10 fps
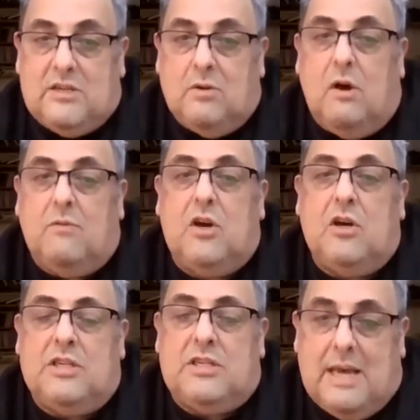of
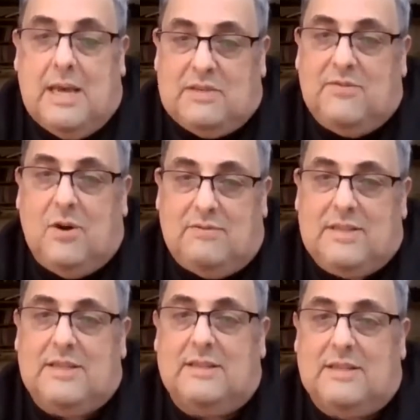contempt for
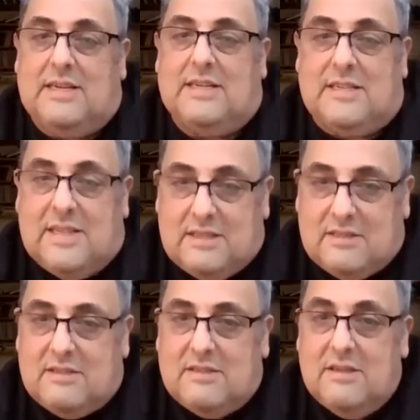everything that exists,